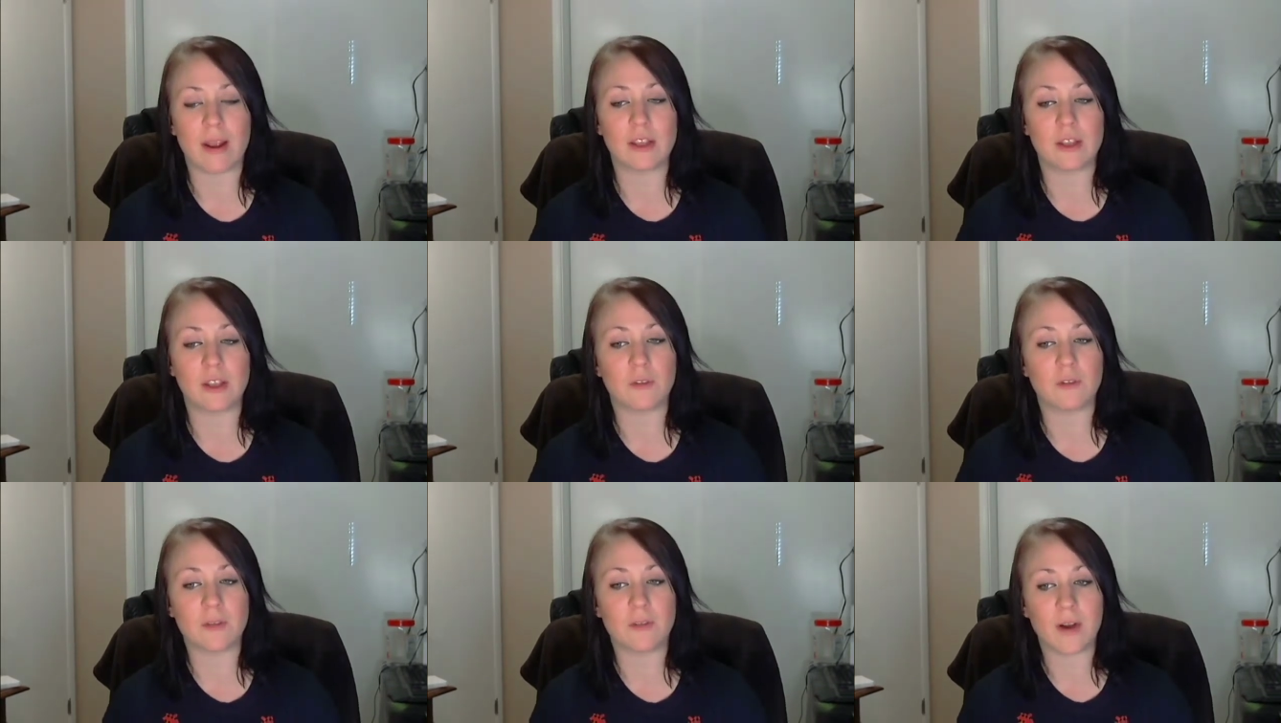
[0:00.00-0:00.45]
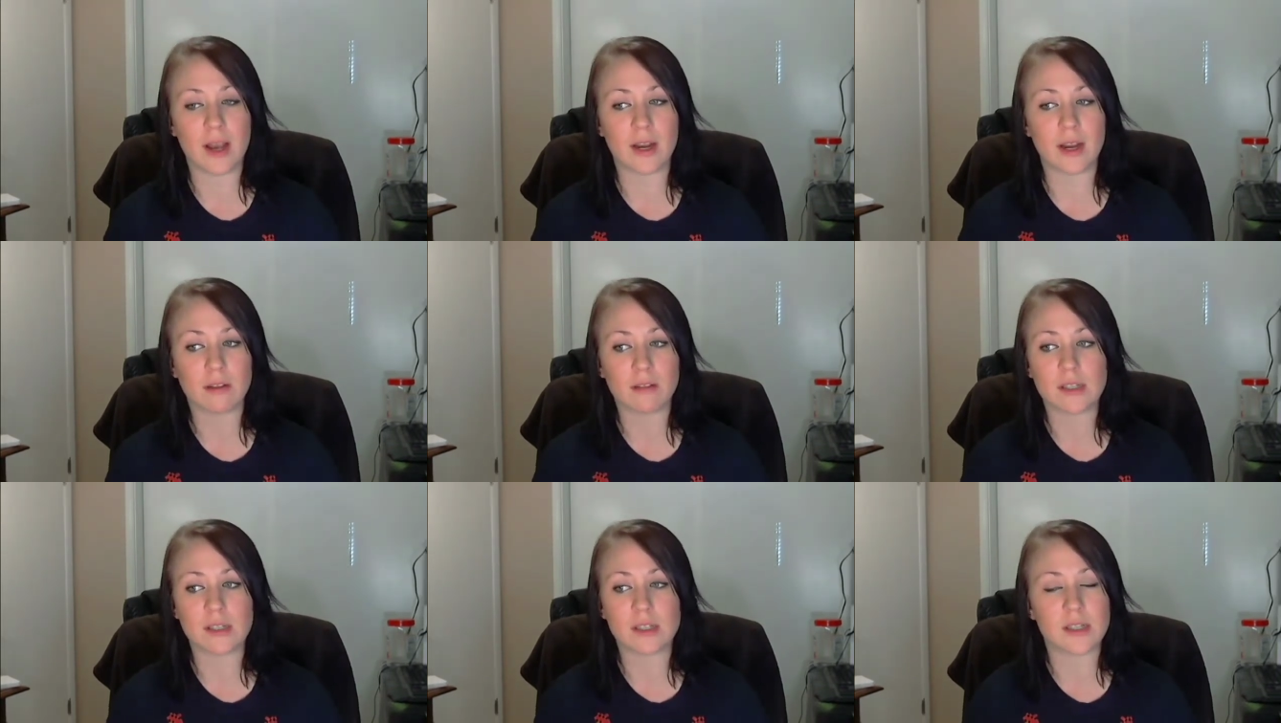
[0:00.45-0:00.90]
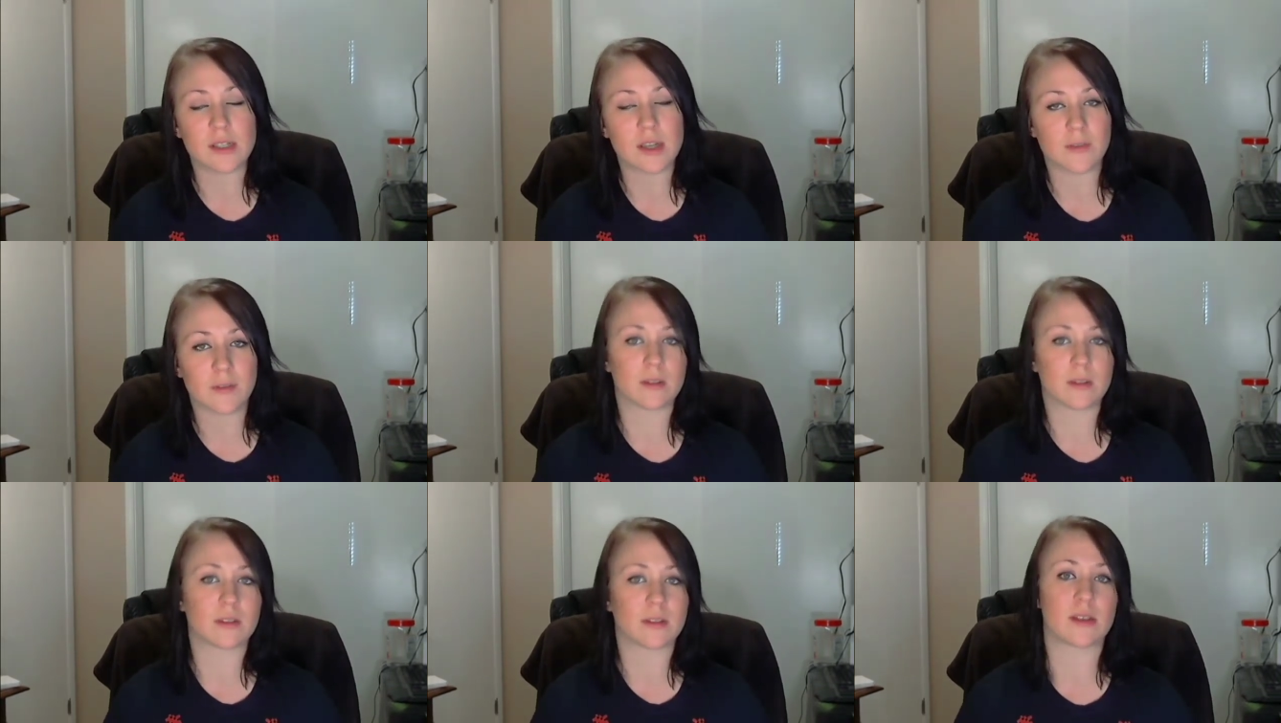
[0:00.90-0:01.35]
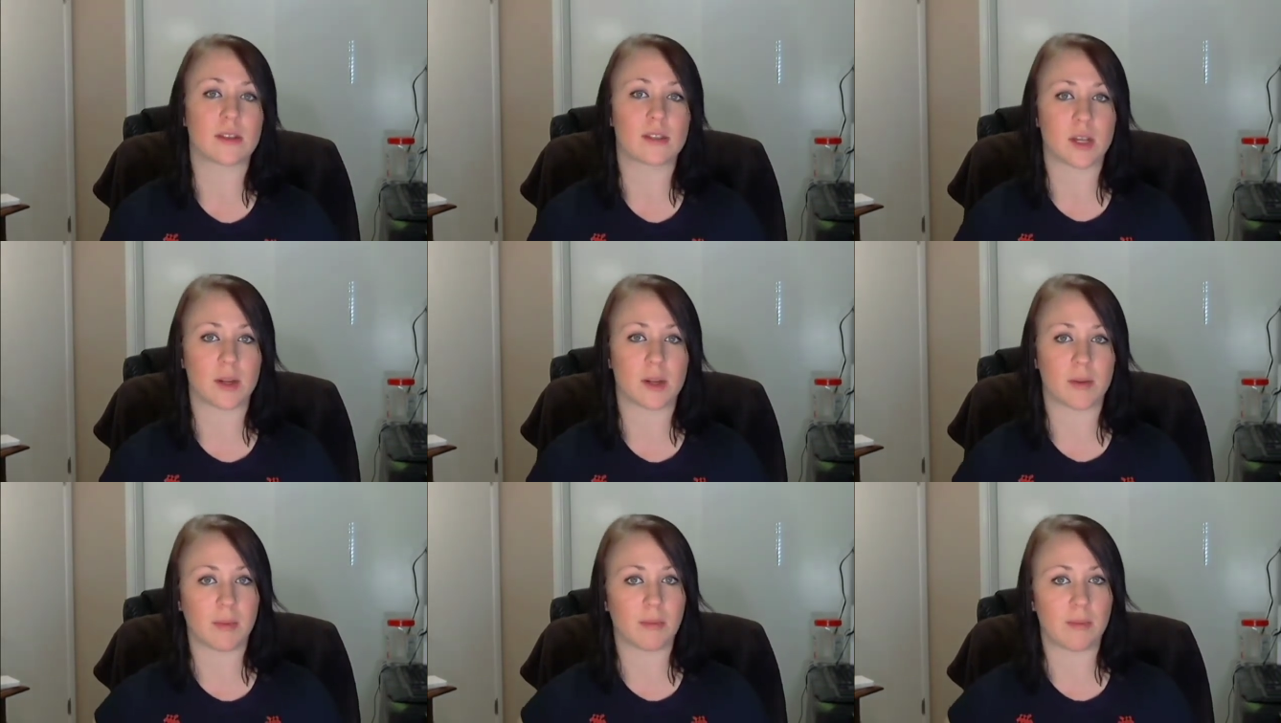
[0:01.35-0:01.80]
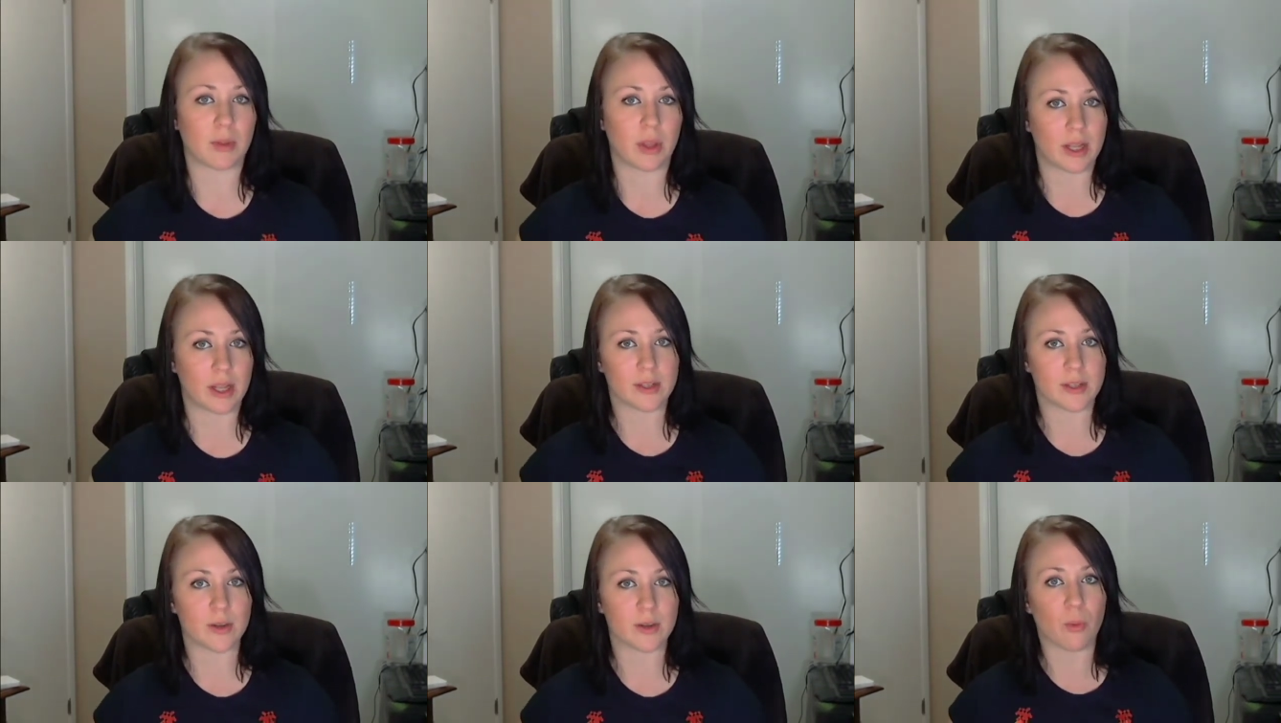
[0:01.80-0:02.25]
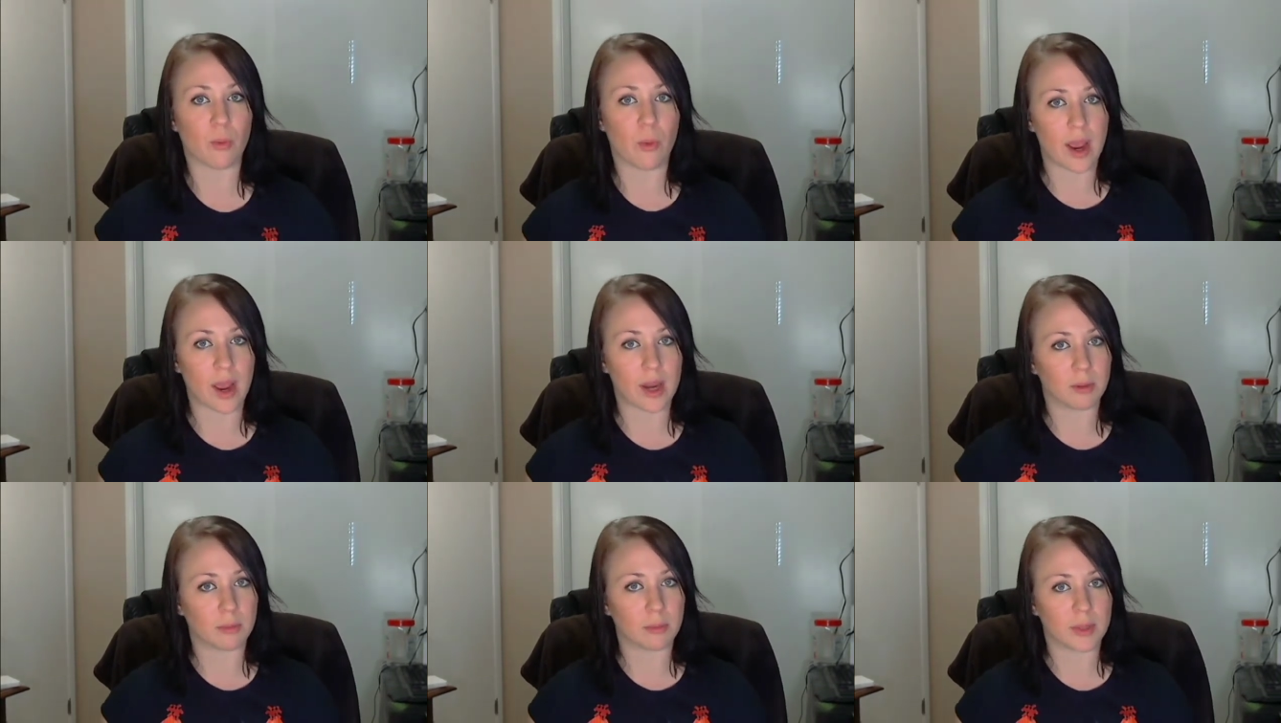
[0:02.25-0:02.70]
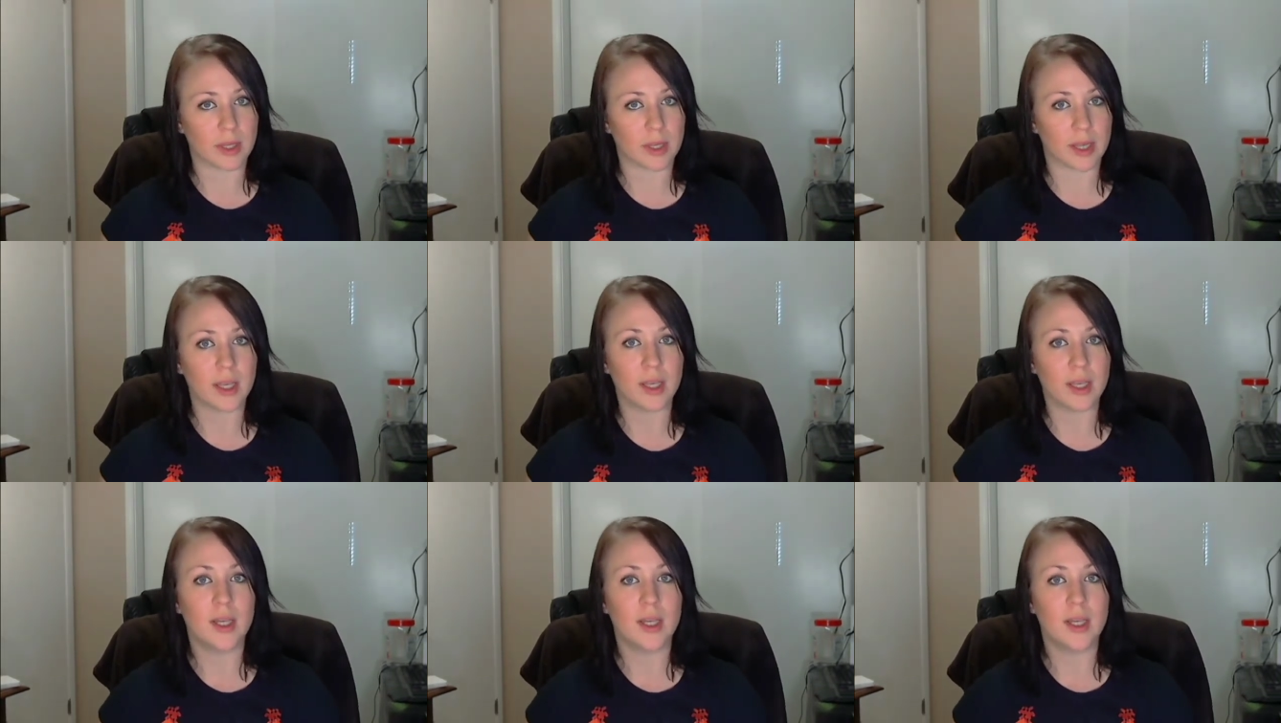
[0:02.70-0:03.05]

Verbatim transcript: and you find all these different things that have been planted randomly